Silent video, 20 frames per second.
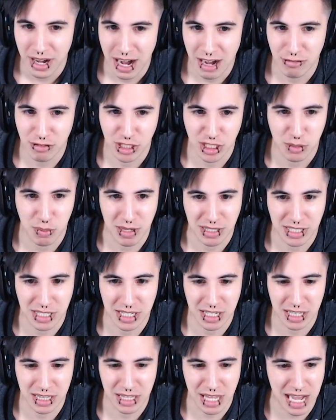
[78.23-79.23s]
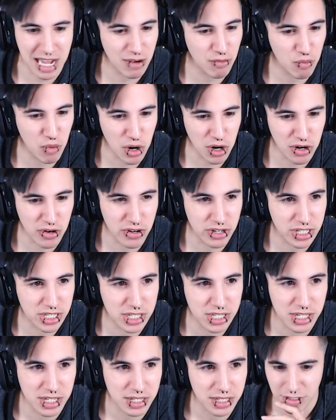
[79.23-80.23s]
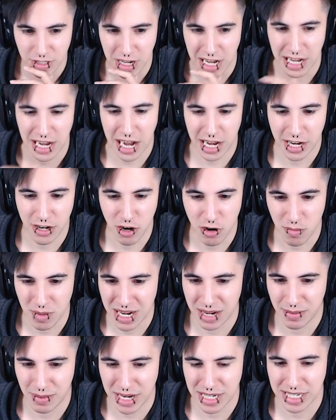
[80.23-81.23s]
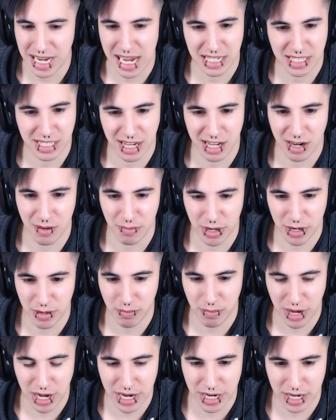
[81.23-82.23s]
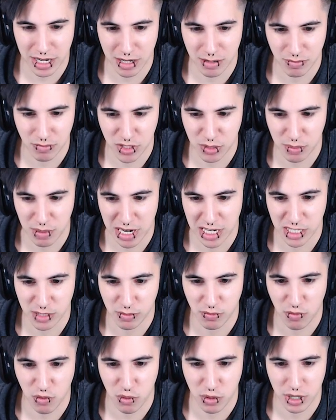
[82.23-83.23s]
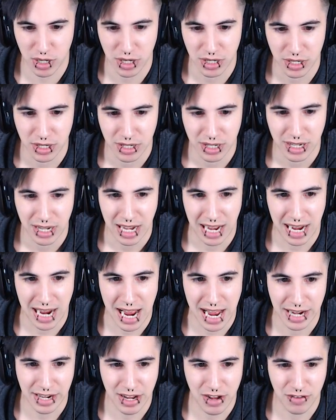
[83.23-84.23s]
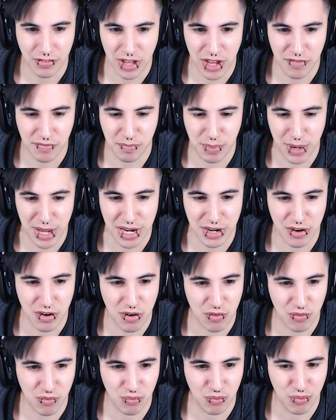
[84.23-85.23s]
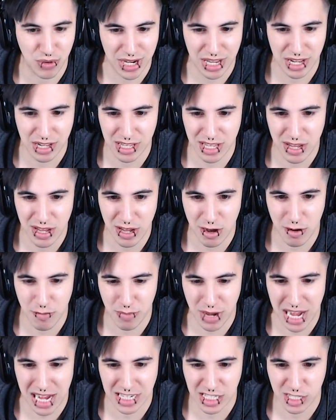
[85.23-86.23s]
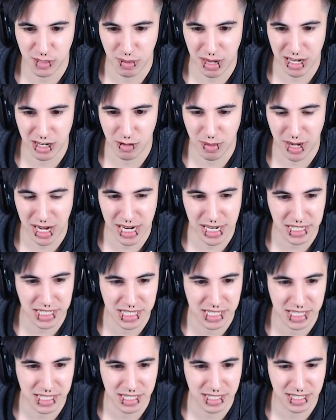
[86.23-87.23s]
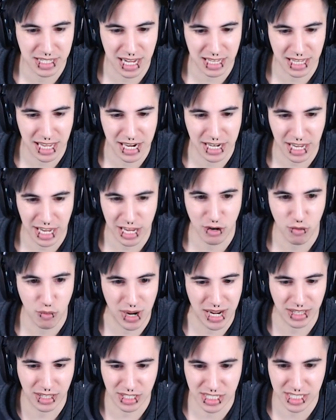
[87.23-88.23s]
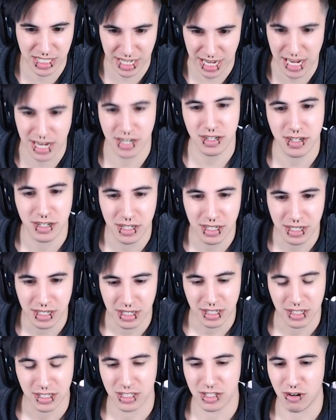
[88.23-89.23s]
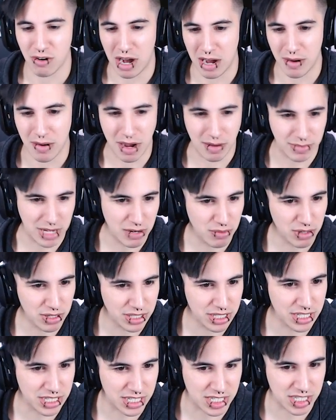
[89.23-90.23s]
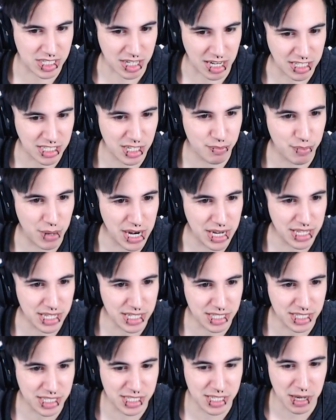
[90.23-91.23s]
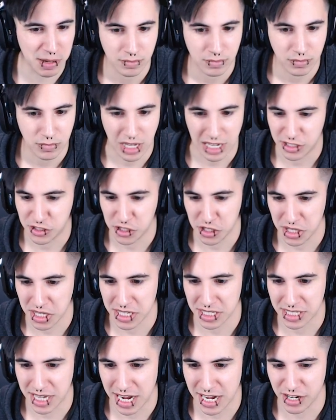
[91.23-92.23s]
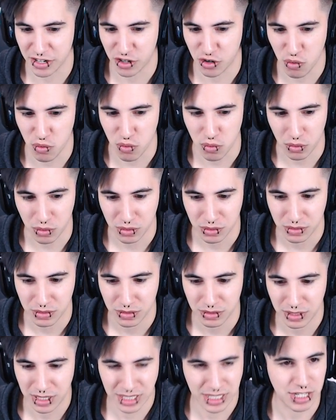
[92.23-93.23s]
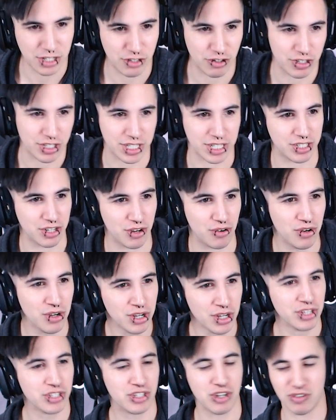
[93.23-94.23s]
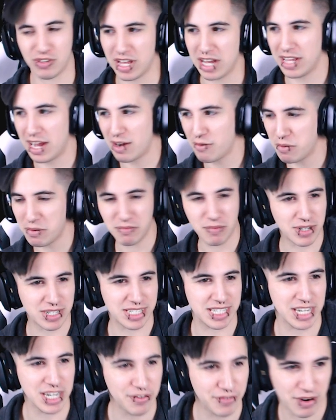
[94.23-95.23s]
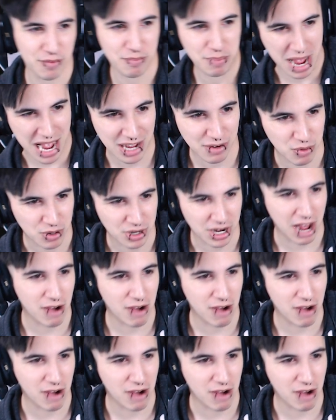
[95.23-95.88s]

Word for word: I was expecting a lot worse. I, I know my, my dad's gotten bit by um, spiders before, and they've been really bad spider bites that like eat away at the skin. So I, am not really disgusted by this. I actually think it's kind of cool. That's interesting. So so that, that one wasn't even a bad one.